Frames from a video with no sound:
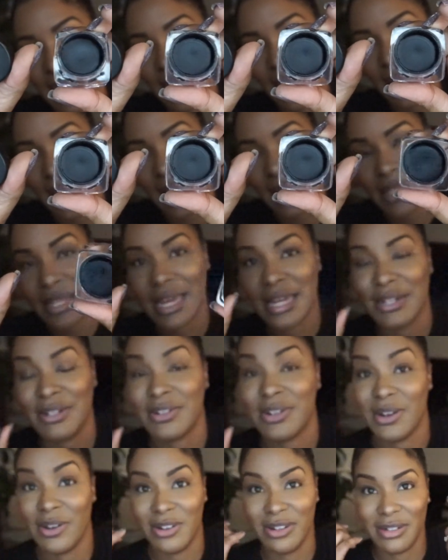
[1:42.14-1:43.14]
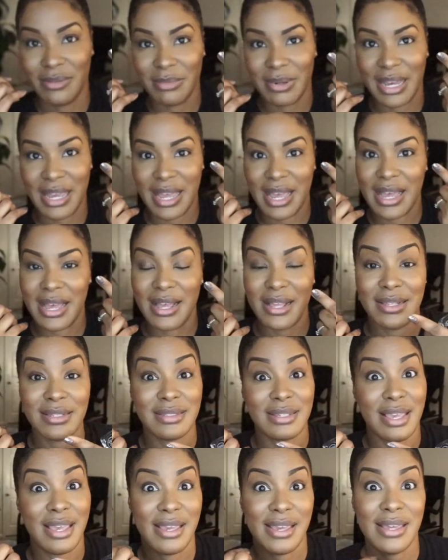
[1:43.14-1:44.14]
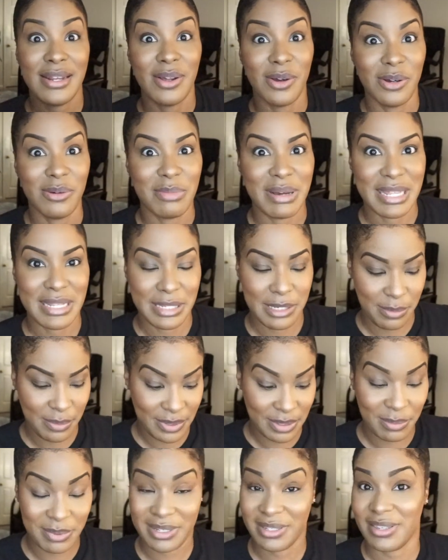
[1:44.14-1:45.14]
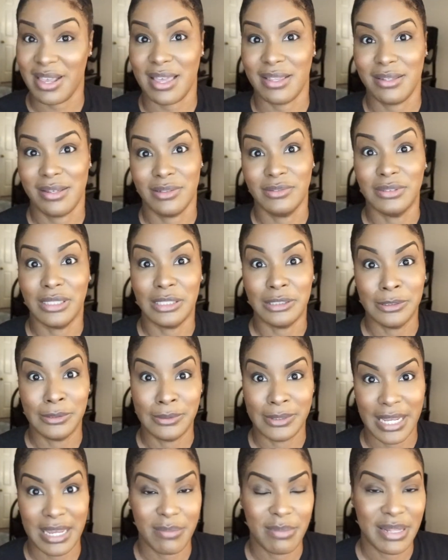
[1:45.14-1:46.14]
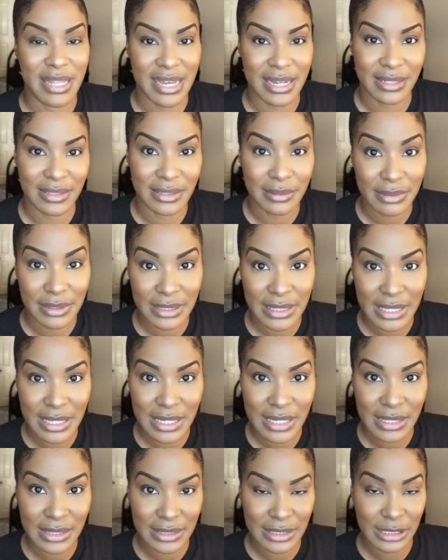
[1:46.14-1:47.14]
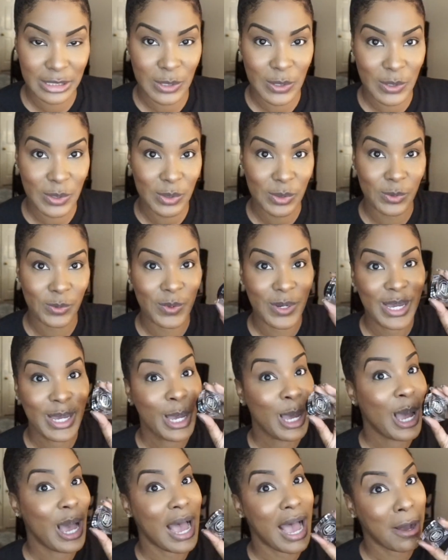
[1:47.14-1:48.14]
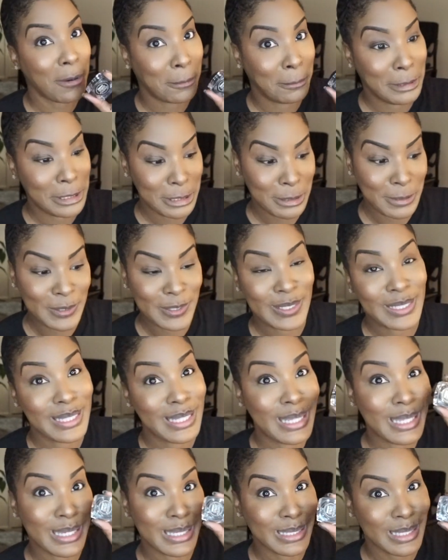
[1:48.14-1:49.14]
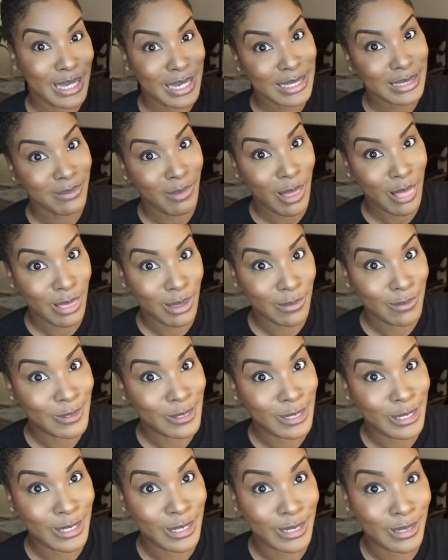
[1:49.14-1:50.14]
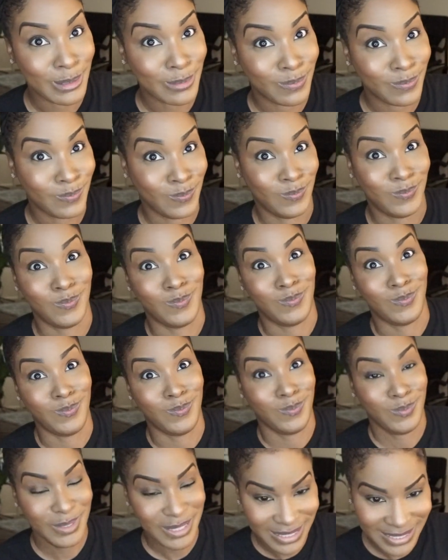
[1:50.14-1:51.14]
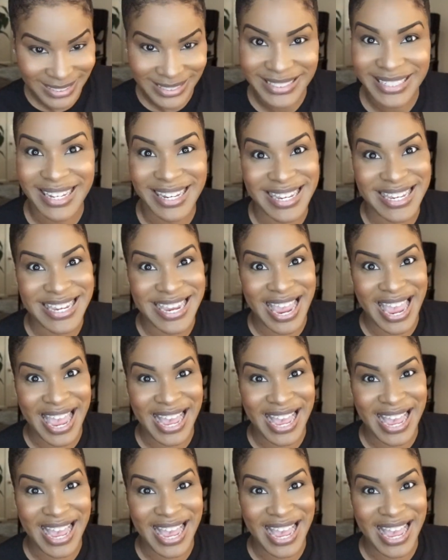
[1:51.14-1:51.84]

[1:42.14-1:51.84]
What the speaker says: eyeliner on my eyes and on my lips because I don't own a black lipstick, so I will be using this as my lipstick. Yeah,